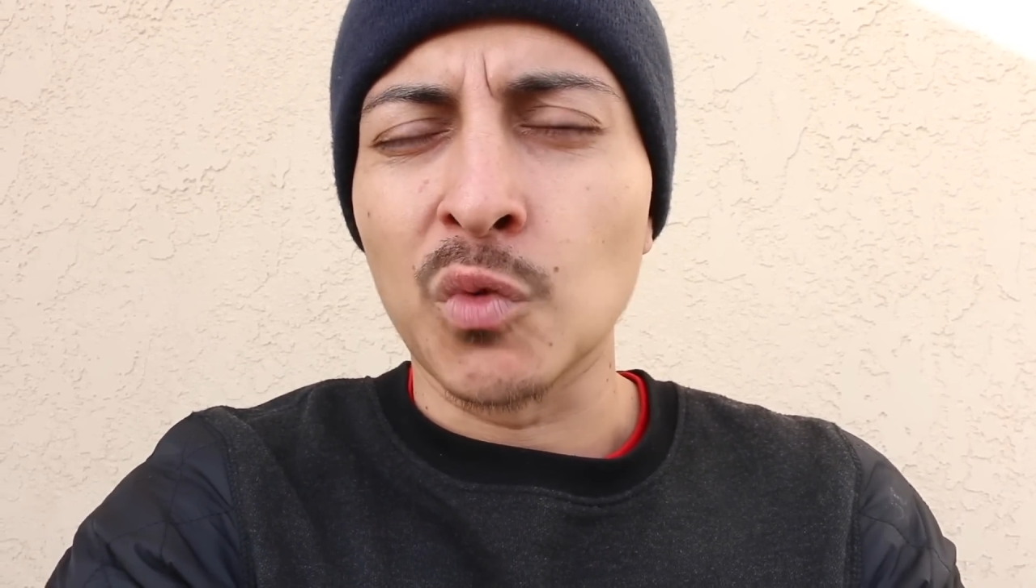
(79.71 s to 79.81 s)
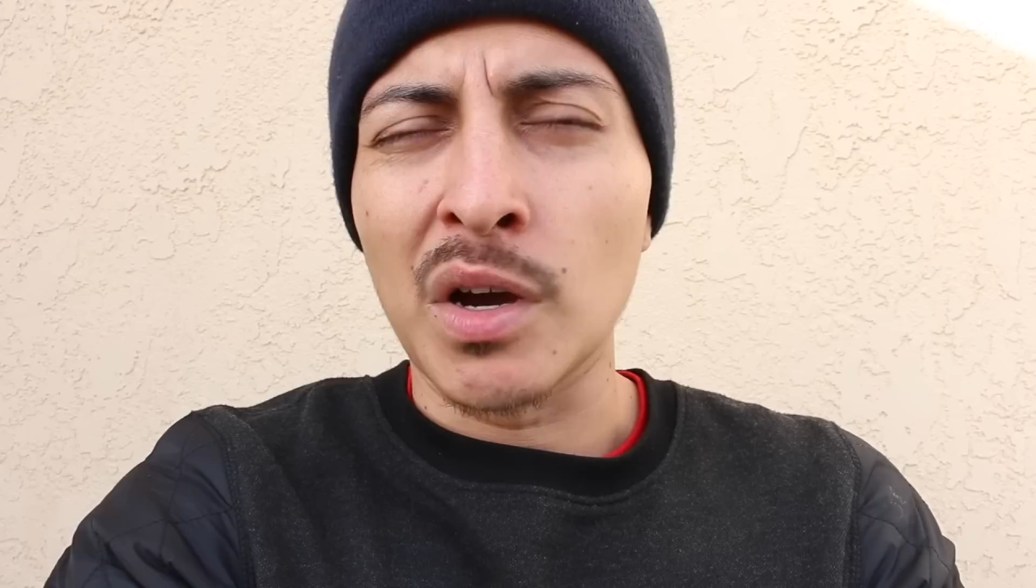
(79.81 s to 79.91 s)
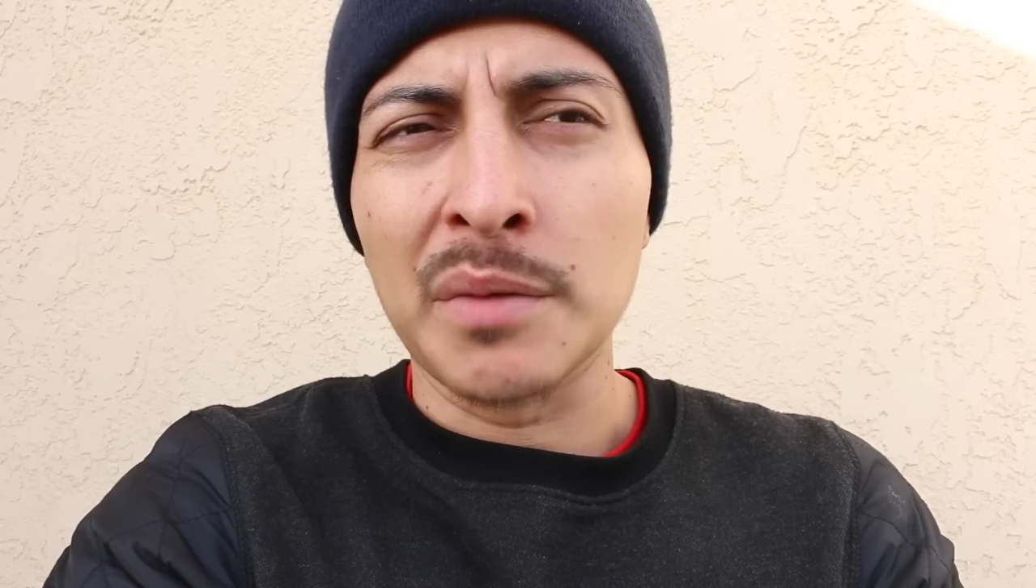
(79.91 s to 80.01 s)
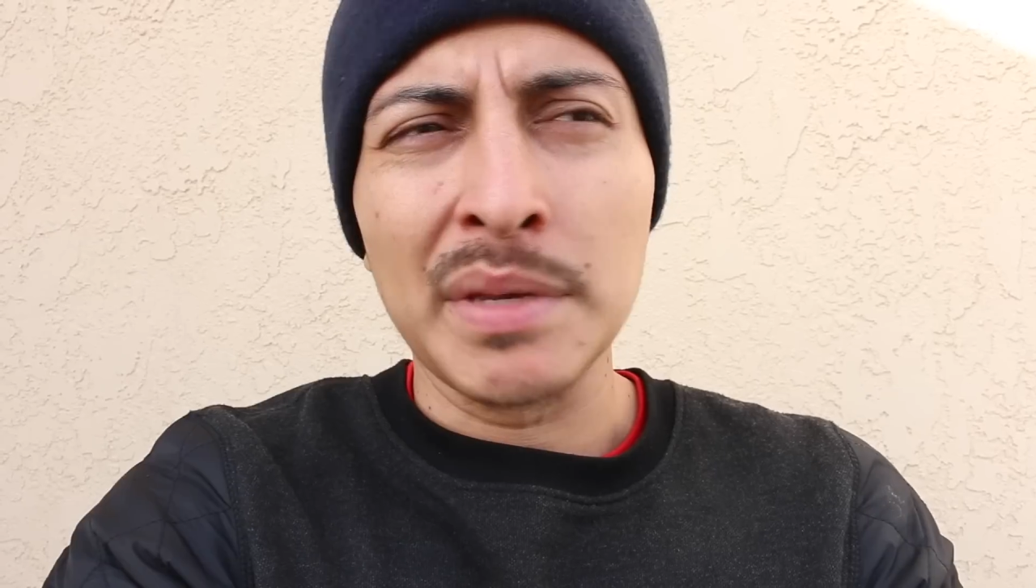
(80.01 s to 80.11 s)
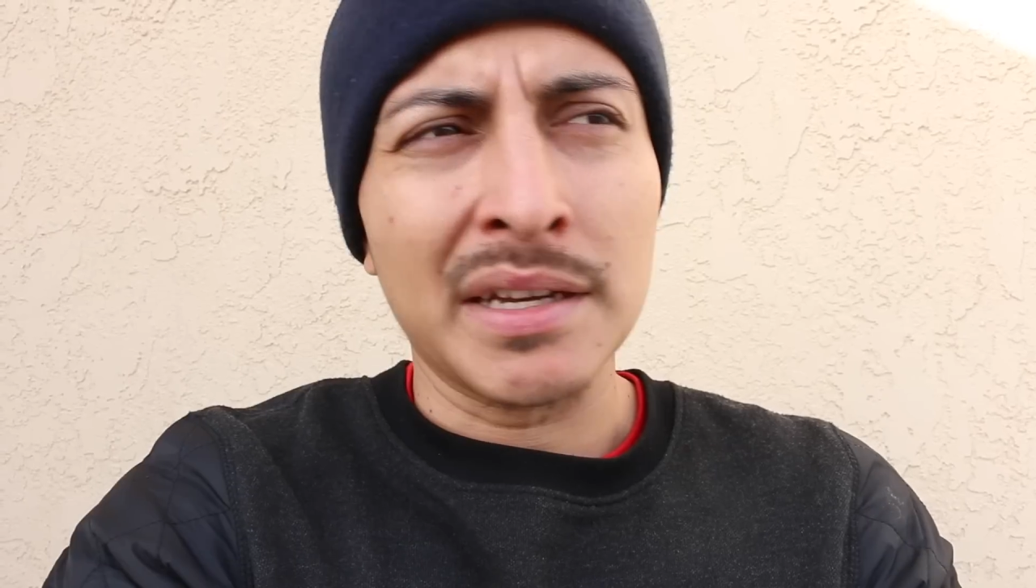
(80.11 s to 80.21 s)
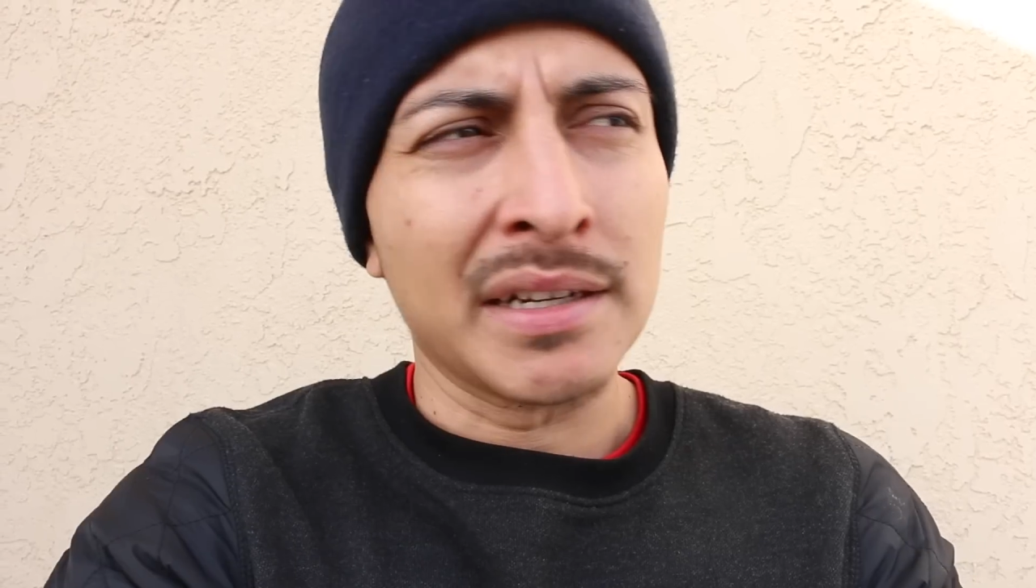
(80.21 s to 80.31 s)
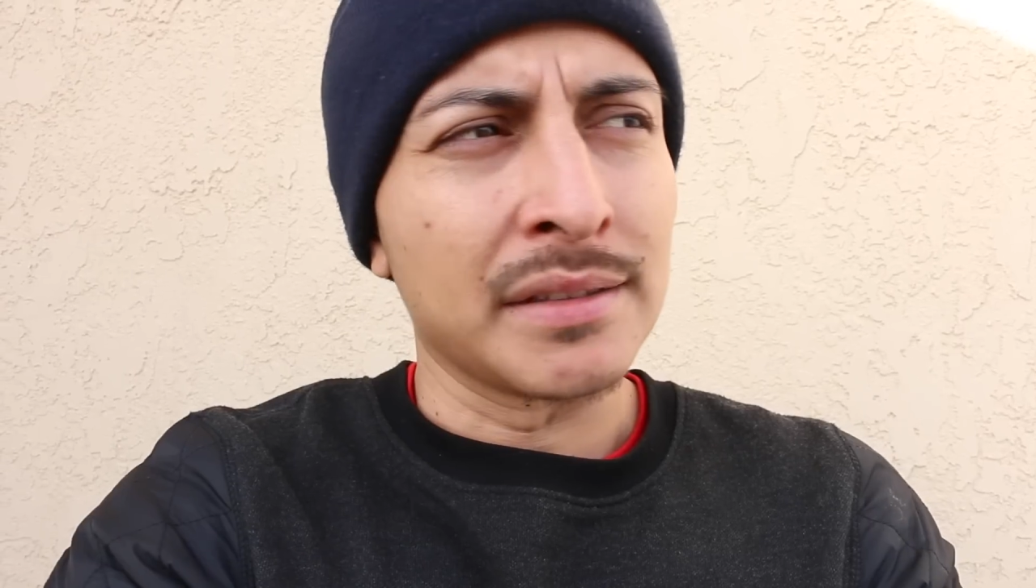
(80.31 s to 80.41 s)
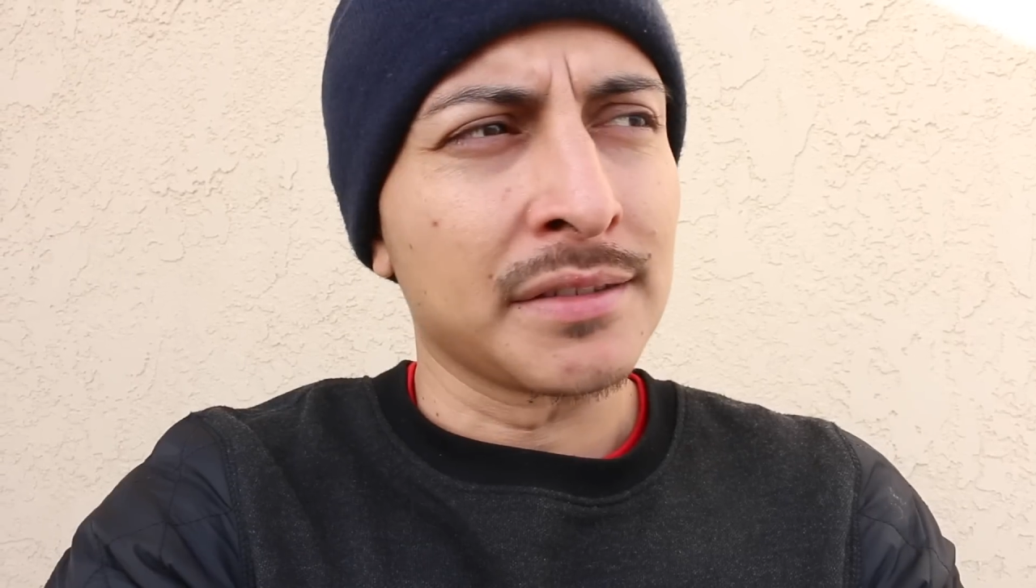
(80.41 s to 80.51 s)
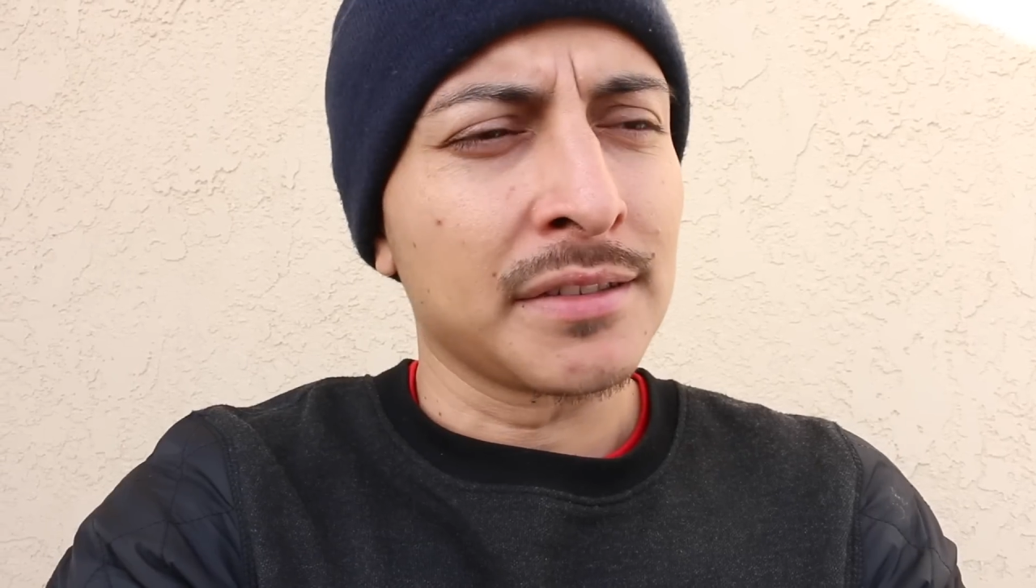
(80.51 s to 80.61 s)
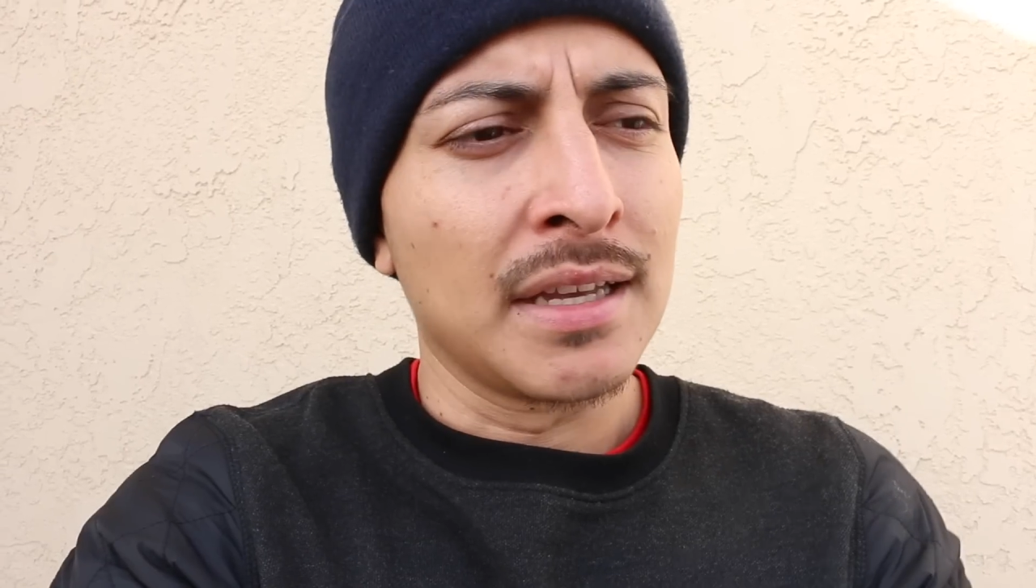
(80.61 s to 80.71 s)
One,
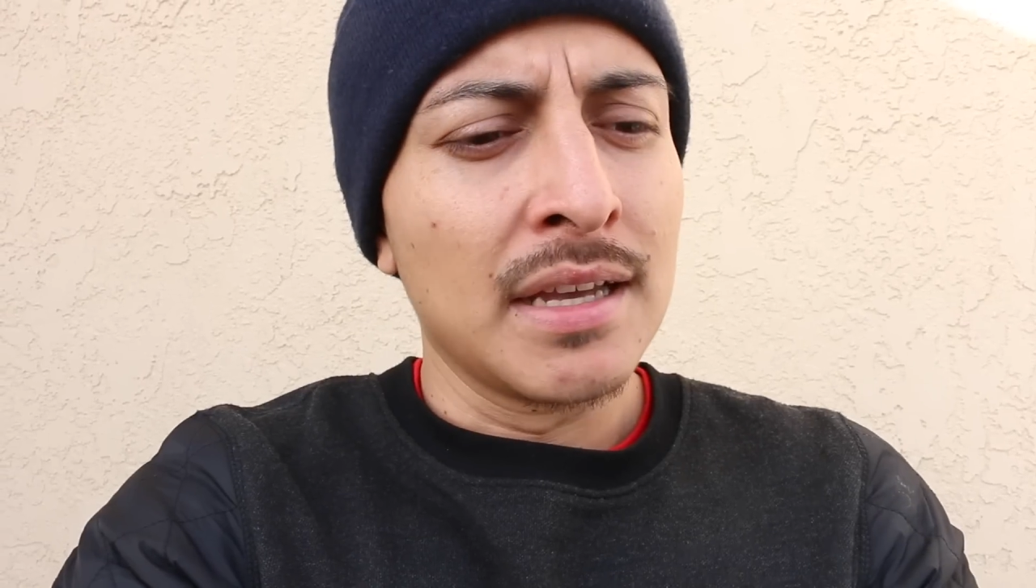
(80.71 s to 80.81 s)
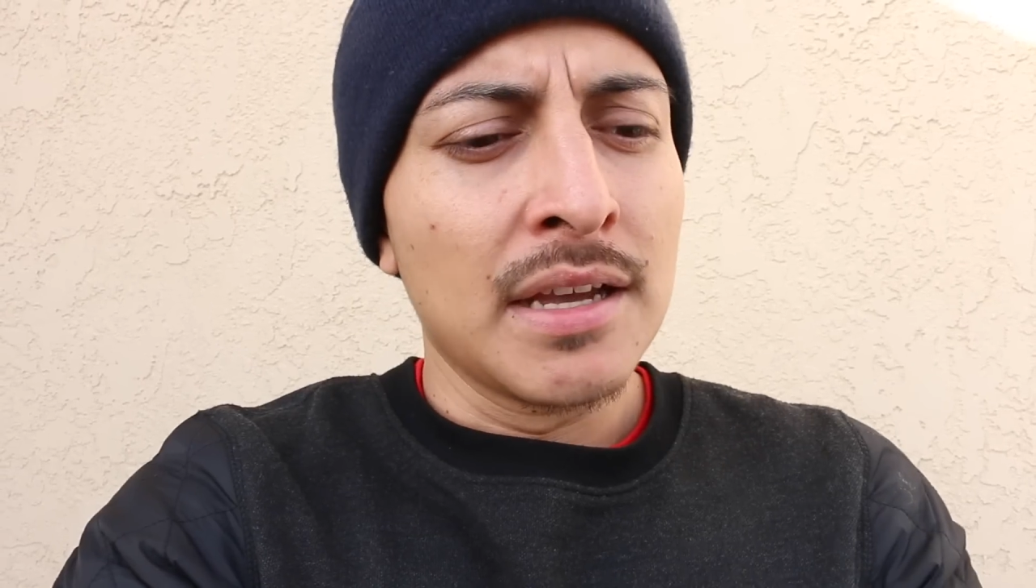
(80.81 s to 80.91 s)
because